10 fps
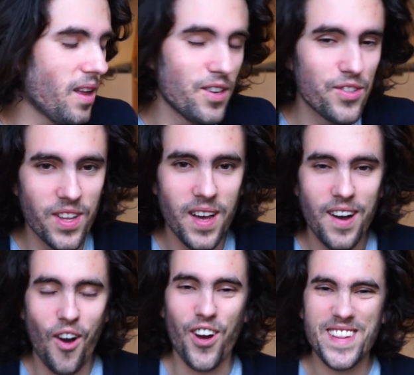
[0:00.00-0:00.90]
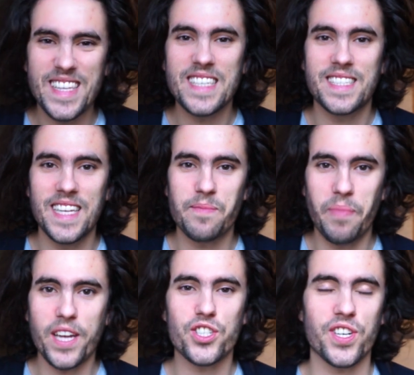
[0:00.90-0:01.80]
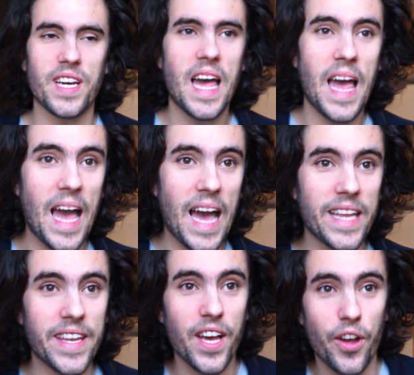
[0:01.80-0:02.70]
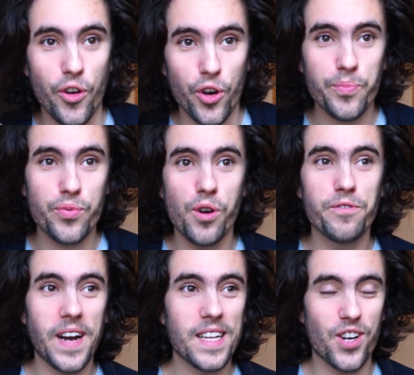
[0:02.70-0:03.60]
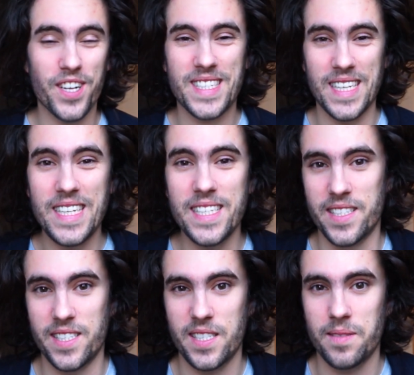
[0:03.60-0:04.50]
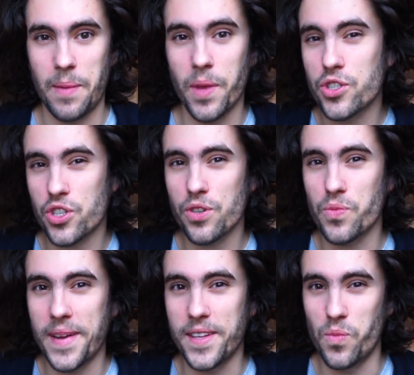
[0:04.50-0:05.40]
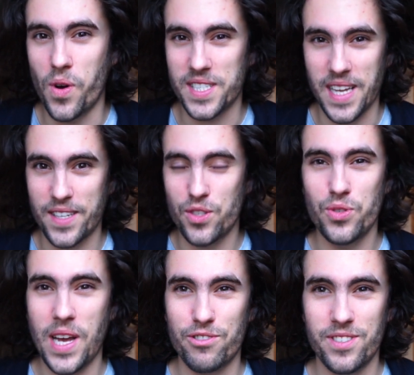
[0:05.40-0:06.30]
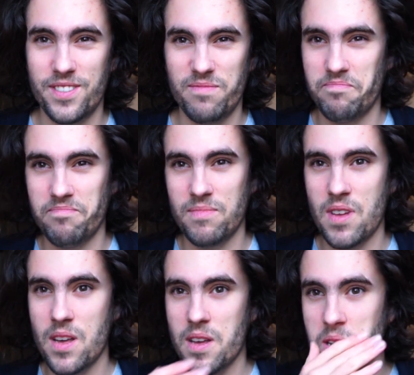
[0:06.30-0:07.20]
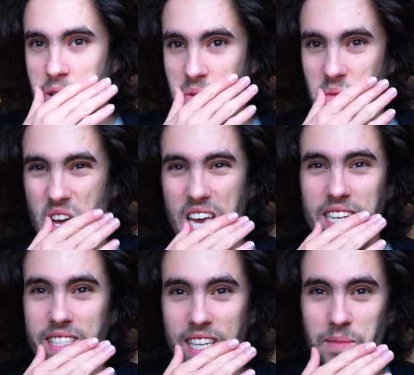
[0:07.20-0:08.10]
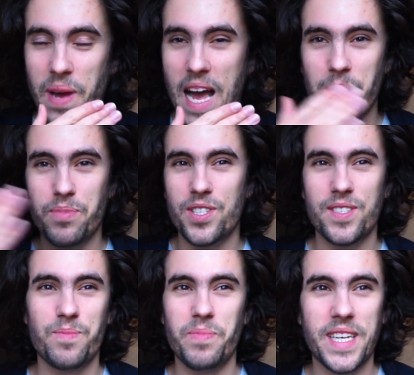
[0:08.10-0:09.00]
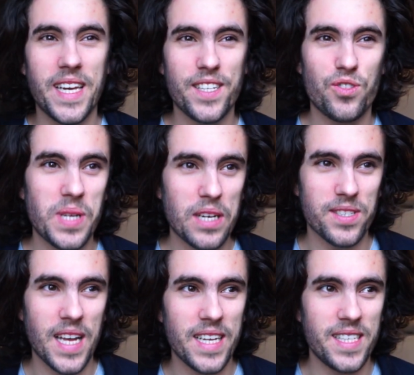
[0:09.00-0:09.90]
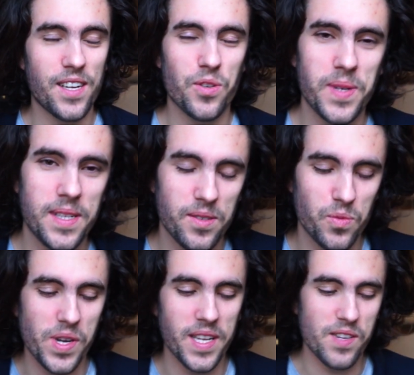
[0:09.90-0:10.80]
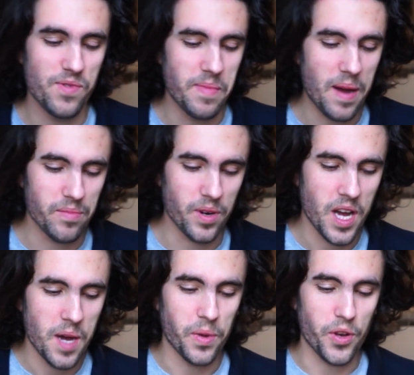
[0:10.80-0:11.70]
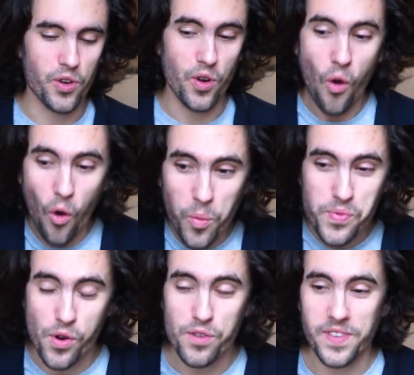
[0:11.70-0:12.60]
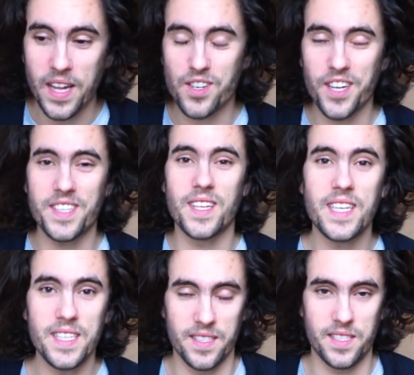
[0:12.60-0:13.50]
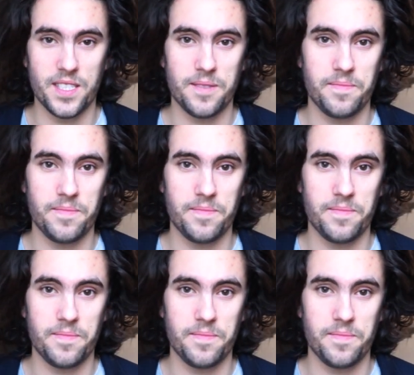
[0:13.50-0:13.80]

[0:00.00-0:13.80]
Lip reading: an artistic picture, and her profile got deleted. I'm not sure when it was, like 2018, perhaps beginning 2019. I don't really remember, but her whole profile got deleted.